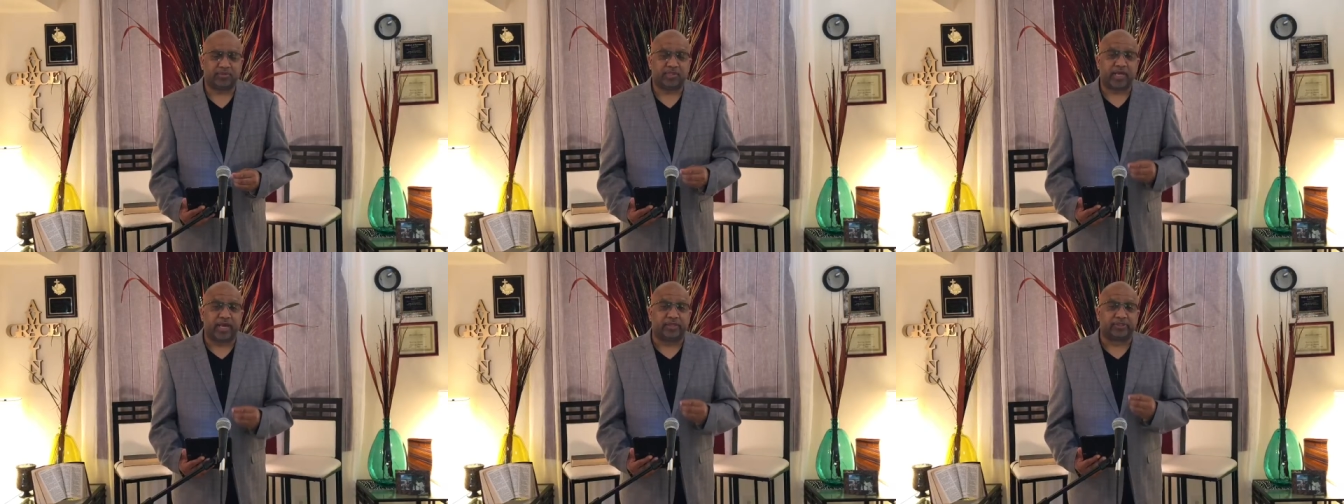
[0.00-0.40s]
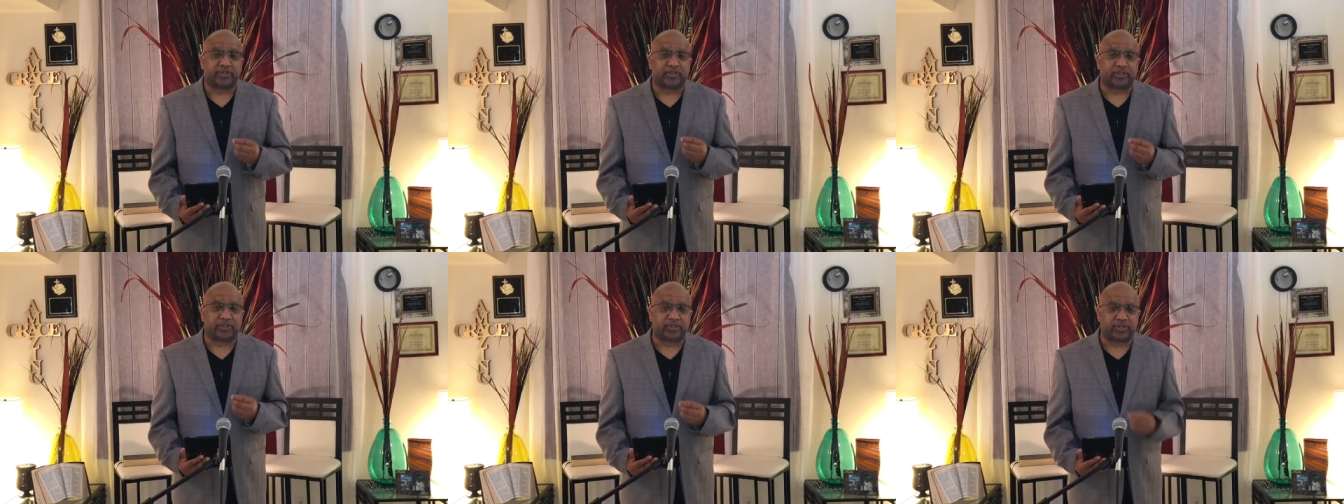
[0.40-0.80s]
and
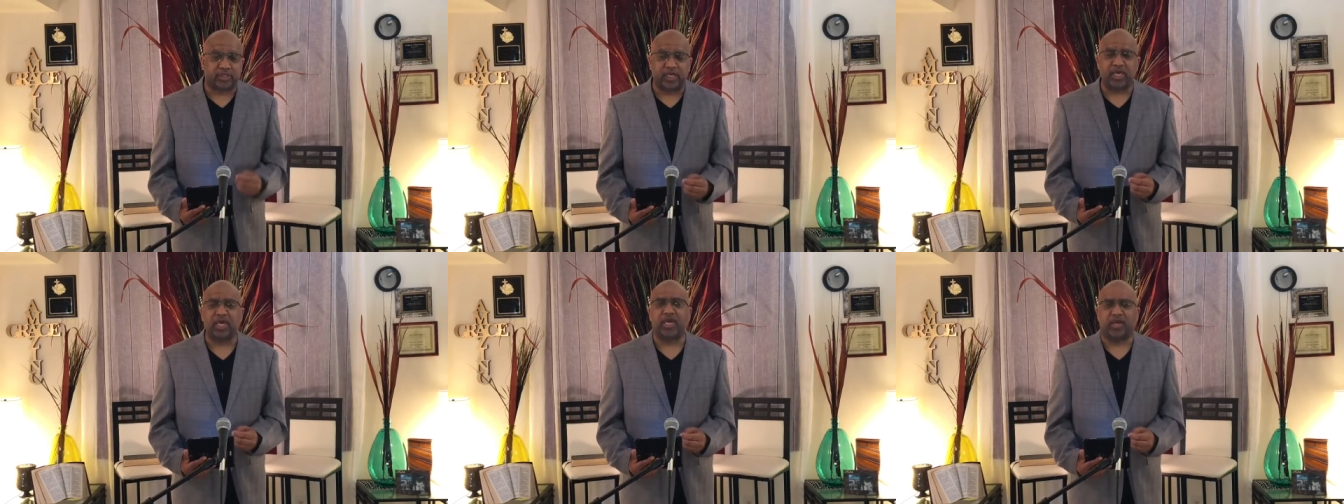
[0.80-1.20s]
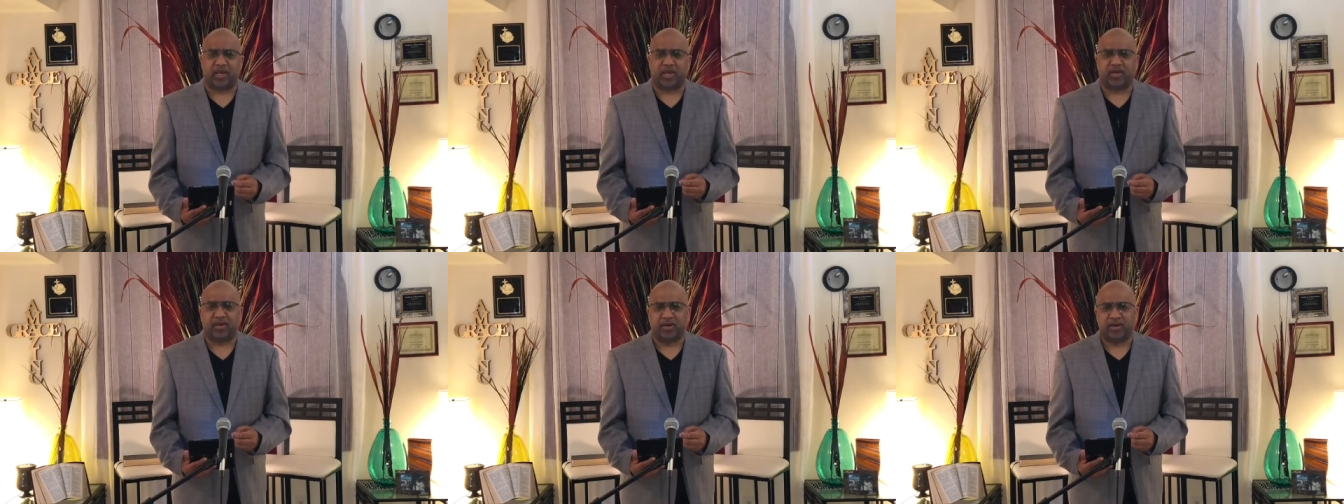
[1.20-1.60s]

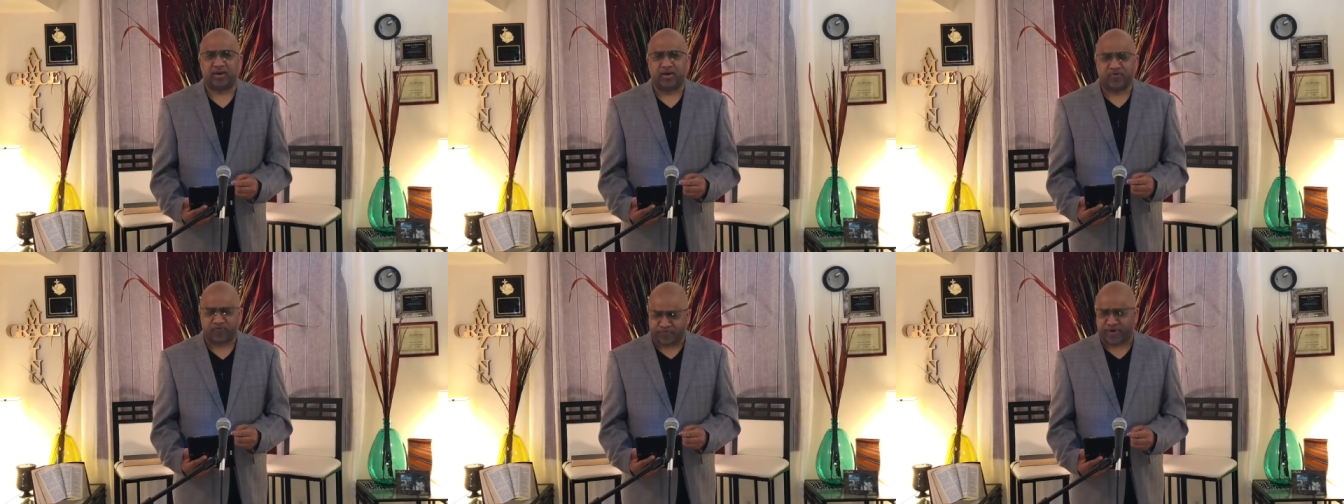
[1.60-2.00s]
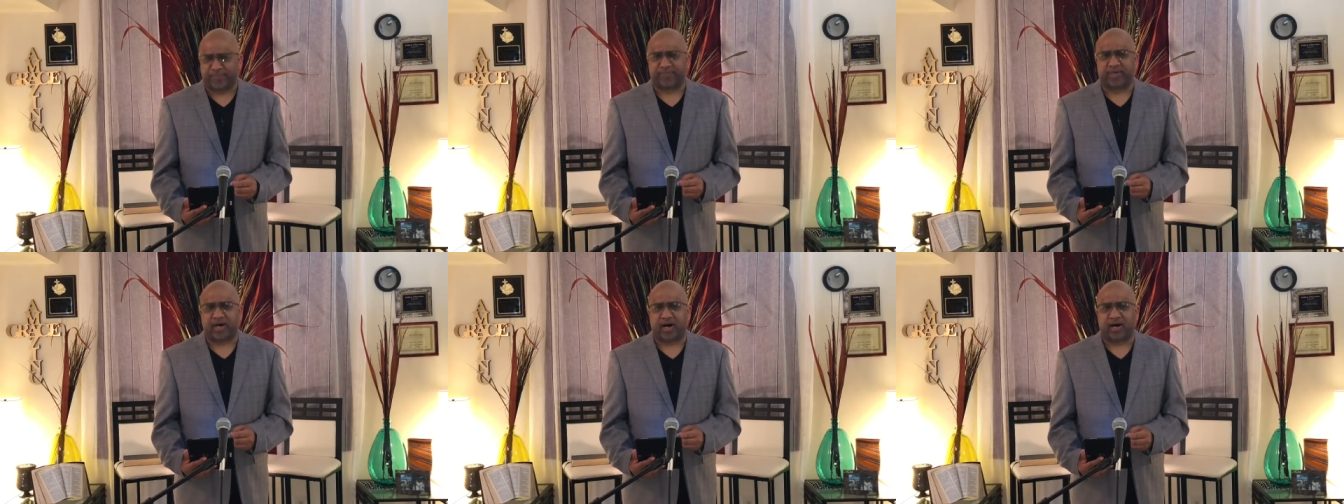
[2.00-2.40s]
see
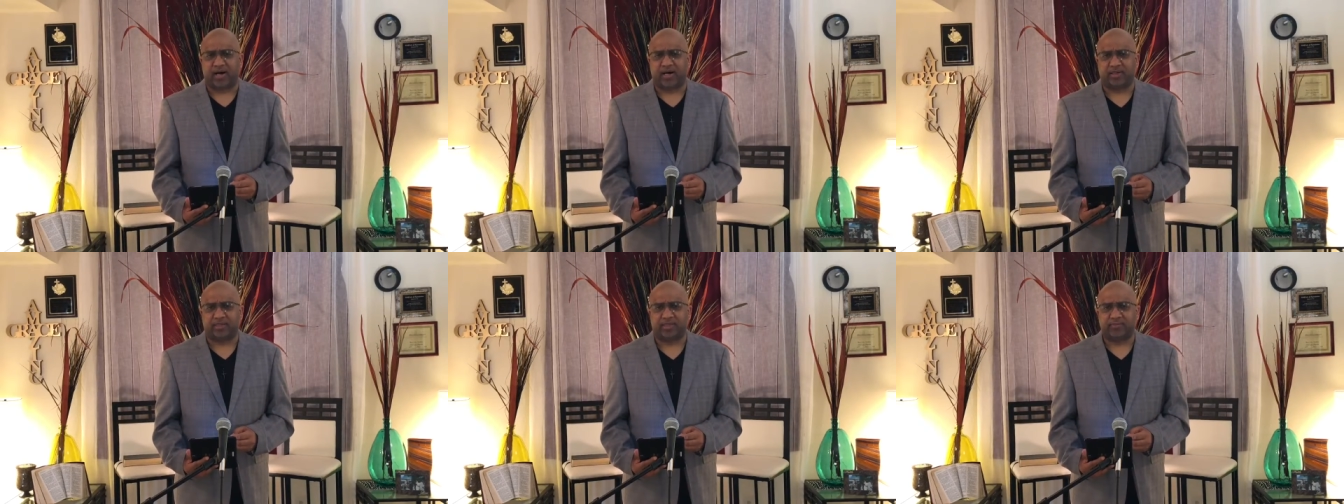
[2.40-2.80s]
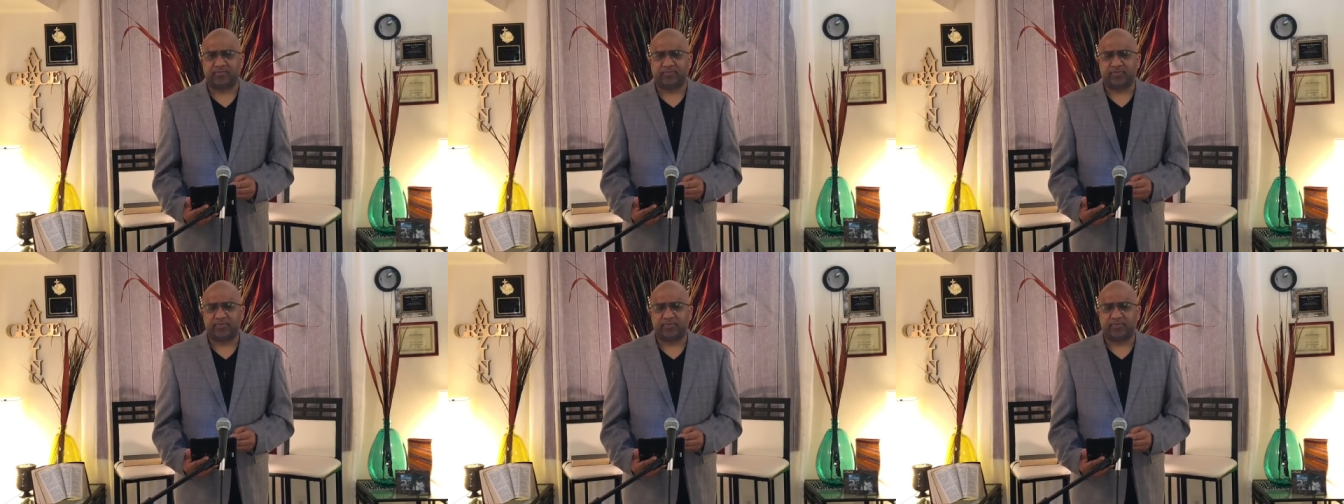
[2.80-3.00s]
from God,